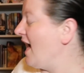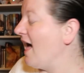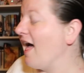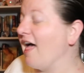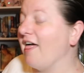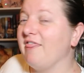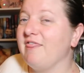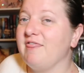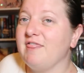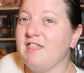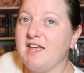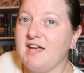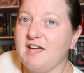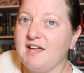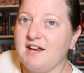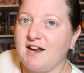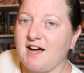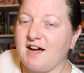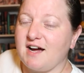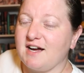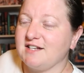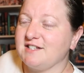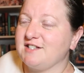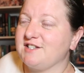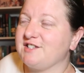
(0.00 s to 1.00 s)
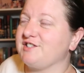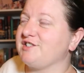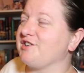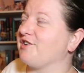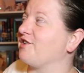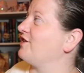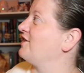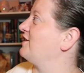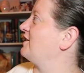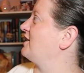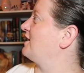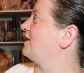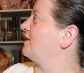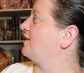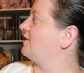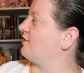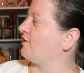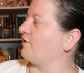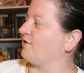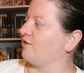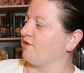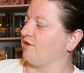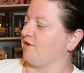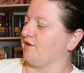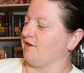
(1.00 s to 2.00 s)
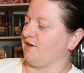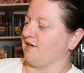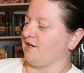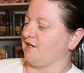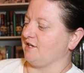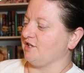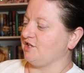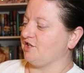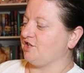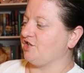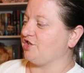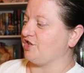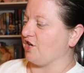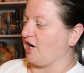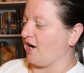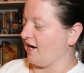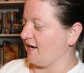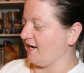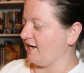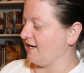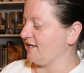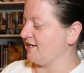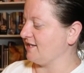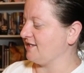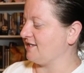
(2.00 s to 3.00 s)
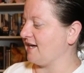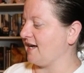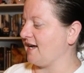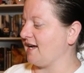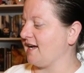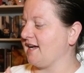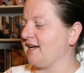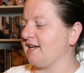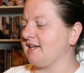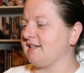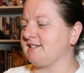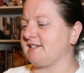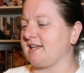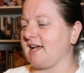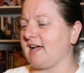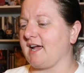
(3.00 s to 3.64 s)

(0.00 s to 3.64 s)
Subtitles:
And then I started on Giant Days,